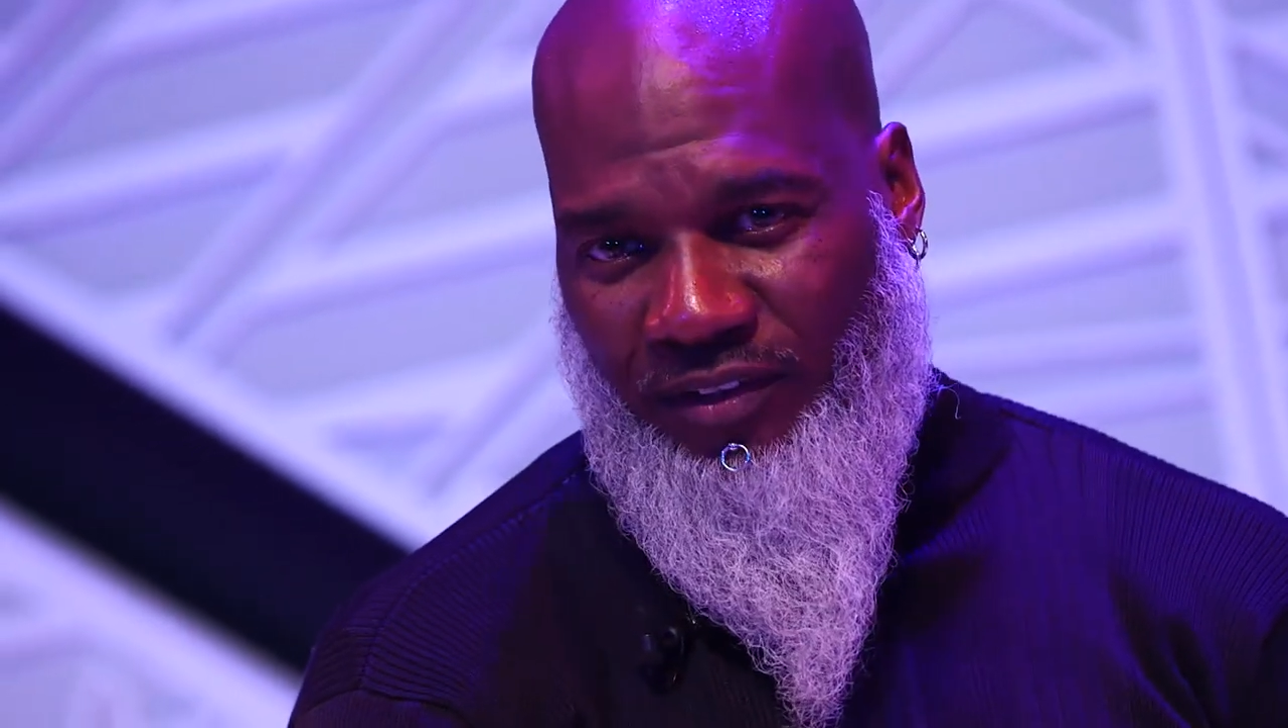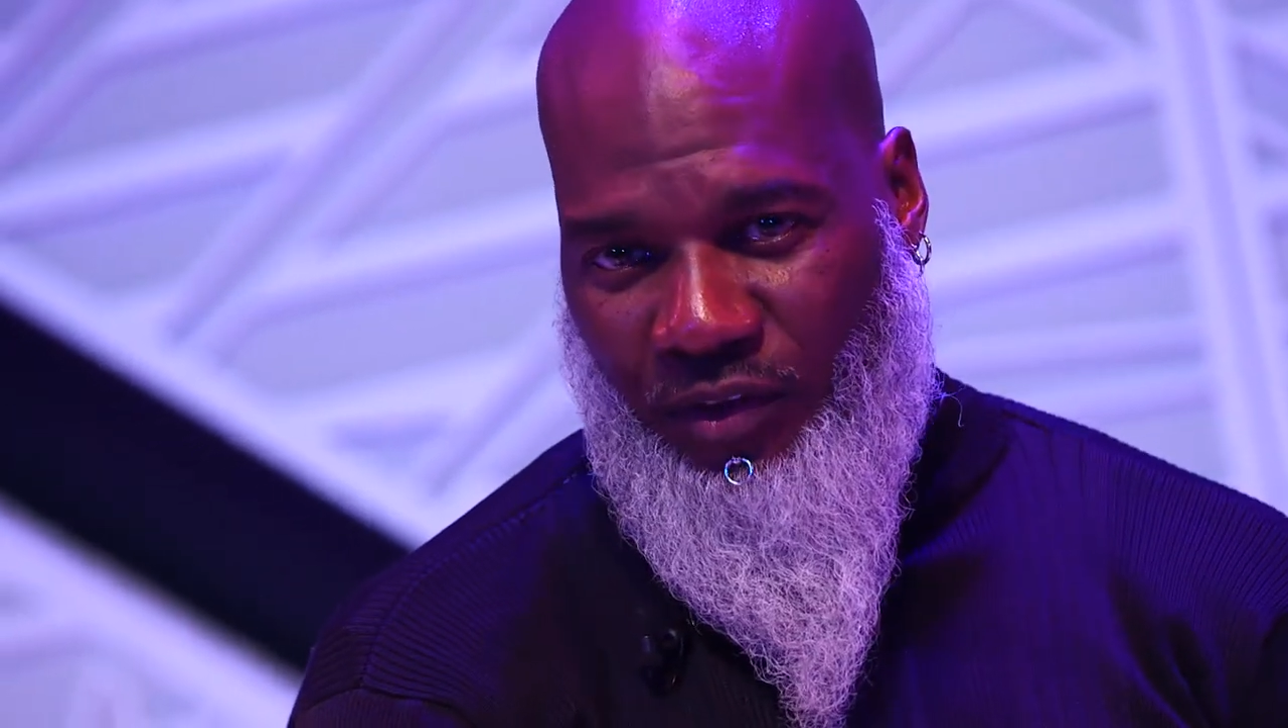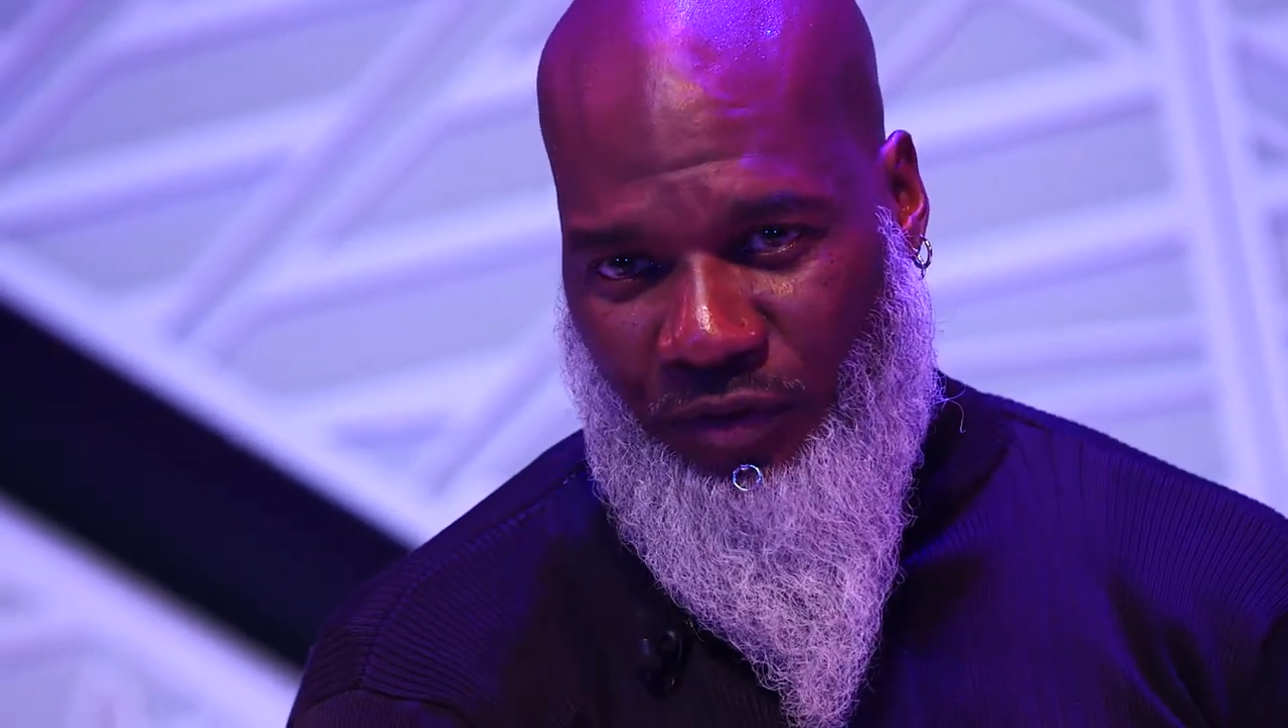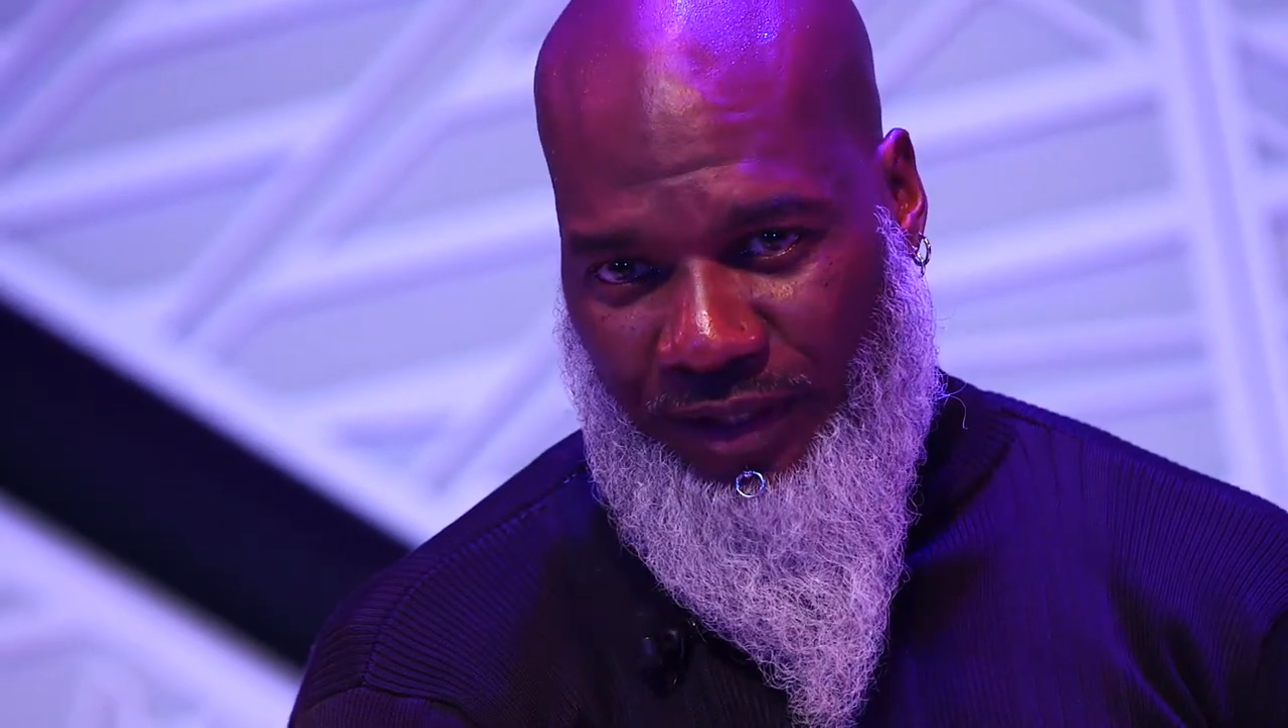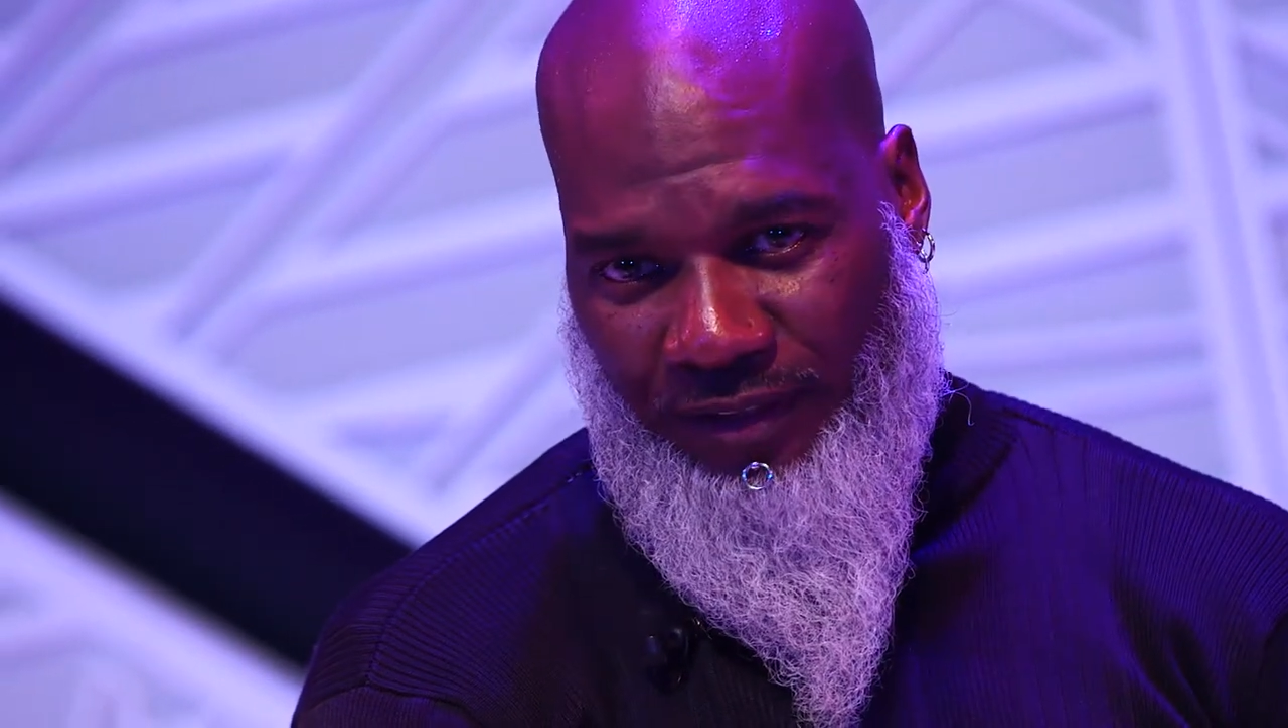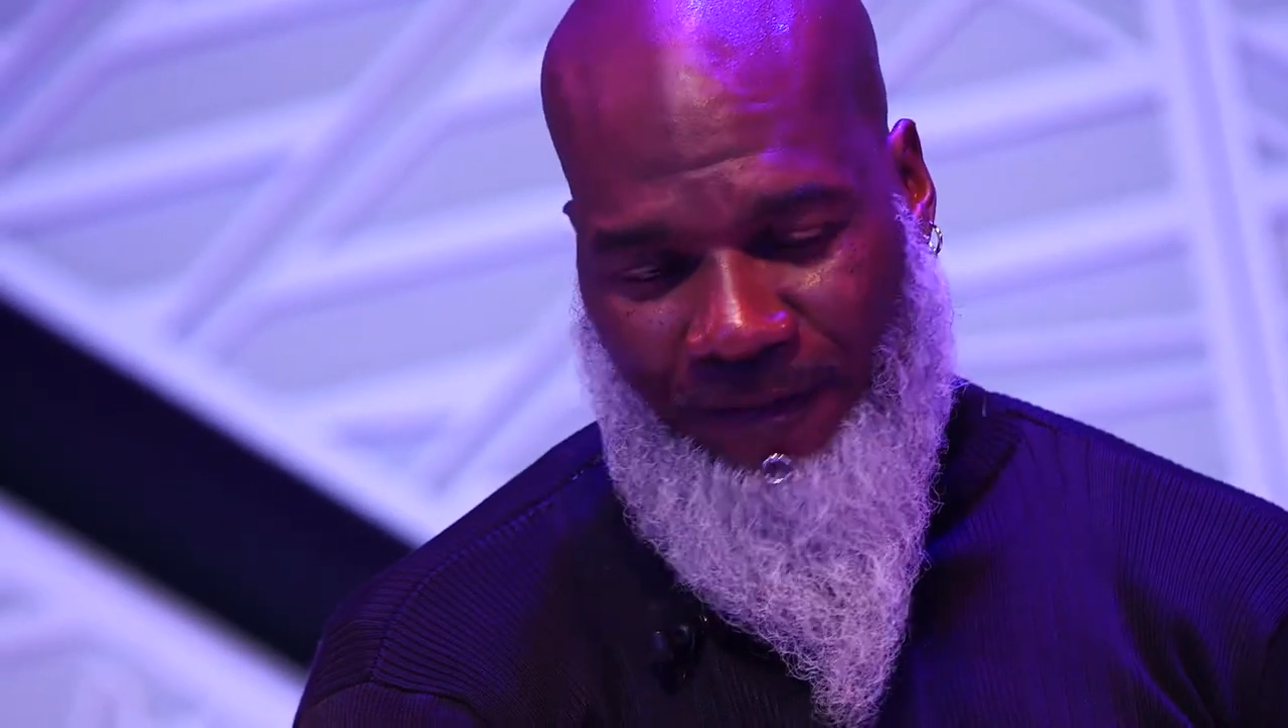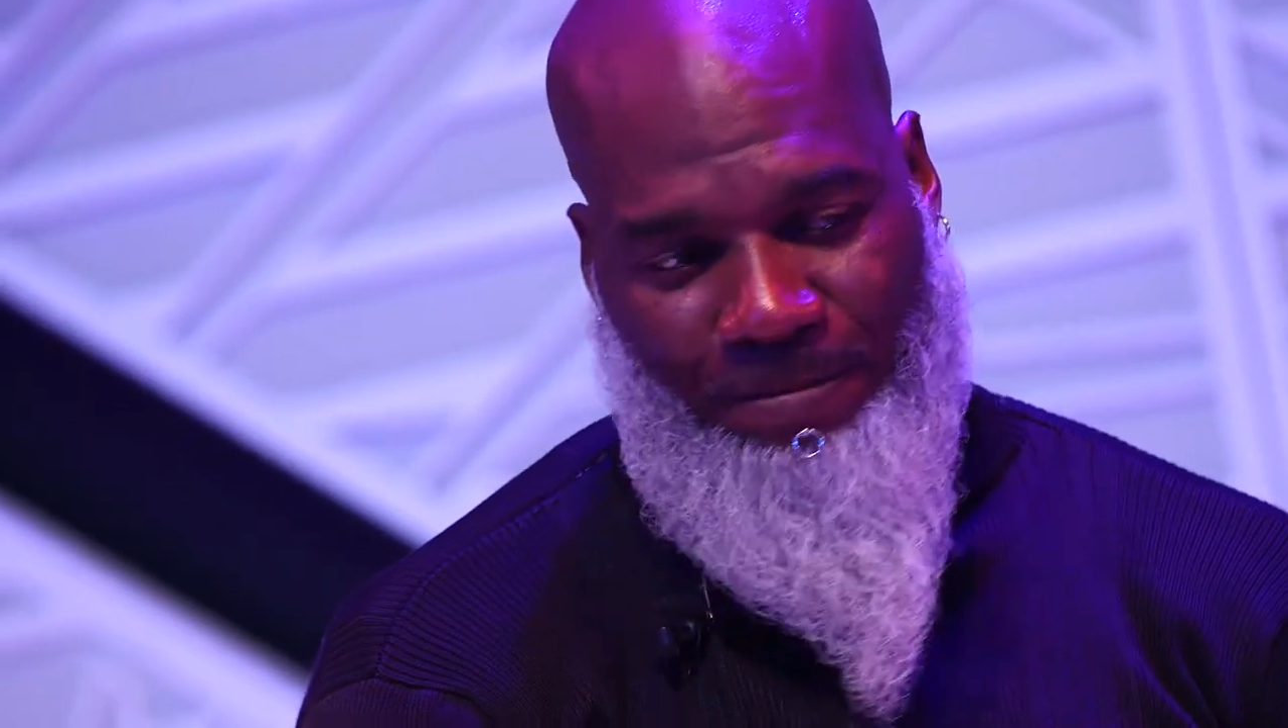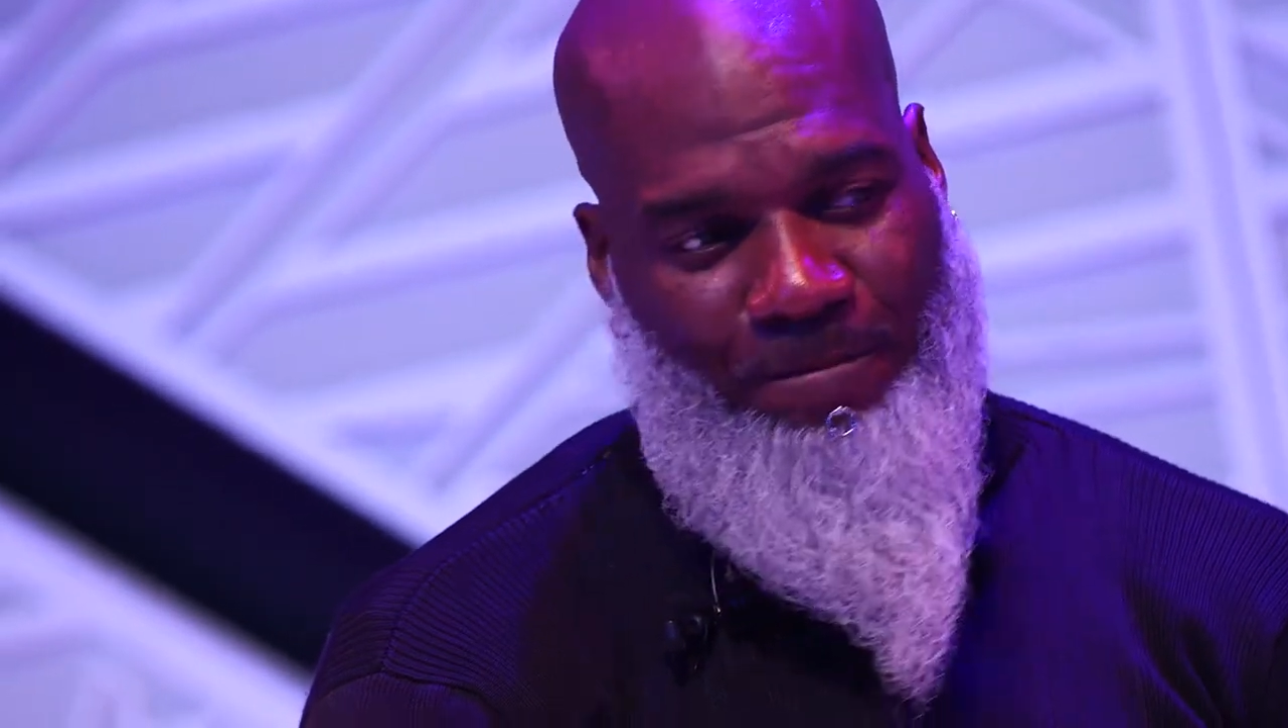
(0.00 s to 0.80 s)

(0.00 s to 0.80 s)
in doing.